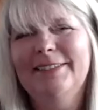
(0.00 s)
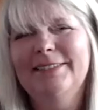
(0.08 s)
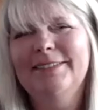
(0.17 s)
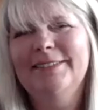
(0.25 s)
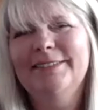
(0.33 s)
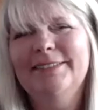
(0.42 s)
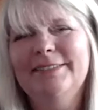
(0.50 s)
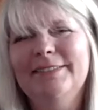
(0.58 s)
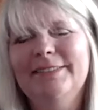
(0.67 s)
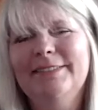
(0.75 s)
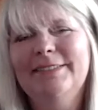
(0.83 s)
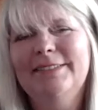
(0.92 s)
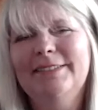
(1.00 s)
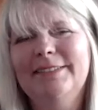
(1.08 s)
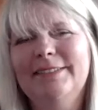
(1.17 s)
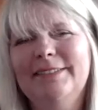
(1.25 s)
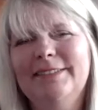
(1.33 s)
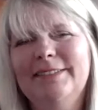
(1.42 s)

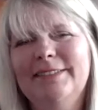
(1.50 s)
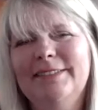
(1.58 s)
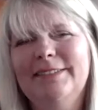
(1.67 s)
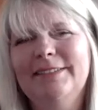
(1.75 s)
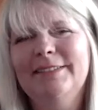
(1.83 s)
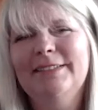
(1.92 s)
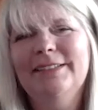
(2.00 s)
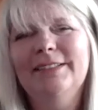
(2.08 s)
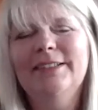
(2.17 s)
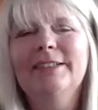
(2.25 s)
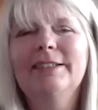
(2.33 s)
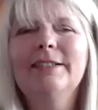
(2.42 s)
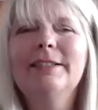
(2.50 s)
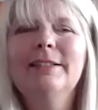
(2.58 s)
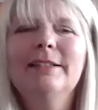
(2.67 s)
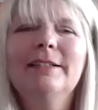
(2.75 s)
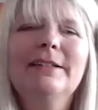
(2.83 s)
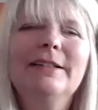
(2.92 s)

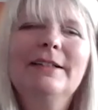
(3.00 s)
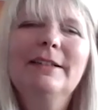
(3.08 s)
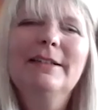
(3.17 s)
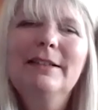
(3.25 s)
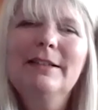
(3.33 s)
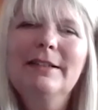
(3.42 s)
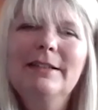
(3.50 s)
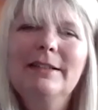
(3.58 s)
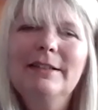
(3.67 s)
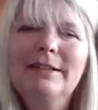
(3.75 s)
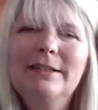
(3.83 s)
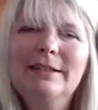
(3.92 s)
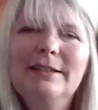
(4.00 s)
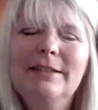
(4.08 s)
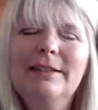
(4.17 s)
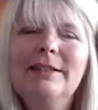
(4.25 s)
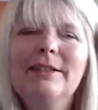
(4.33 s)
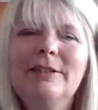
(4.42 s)

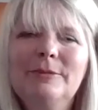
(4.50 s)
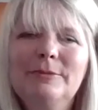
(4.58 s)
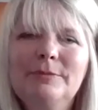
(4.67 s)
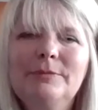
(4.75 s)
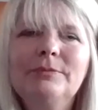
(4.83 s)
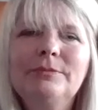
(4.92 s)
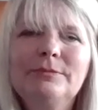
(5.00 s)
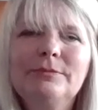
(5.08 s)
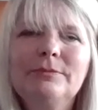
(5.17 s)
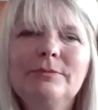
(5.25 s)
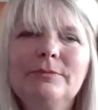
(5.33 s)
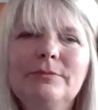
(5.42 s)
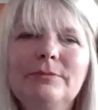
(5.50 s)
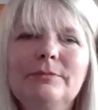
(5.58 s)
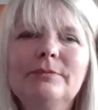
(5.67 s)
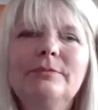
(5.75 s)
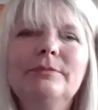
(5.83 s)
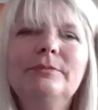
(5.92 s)

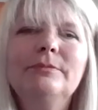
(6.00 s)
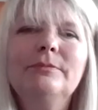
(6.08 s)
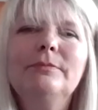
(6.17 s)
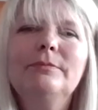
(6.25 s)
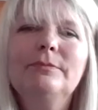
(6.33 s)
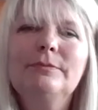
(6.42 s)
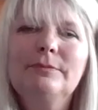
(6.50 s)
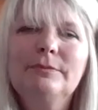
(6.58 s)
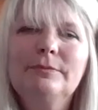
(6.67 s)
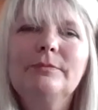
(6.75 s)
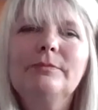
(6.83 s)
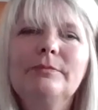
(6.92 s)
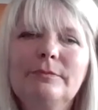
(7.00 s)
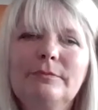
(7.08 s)
[no speech]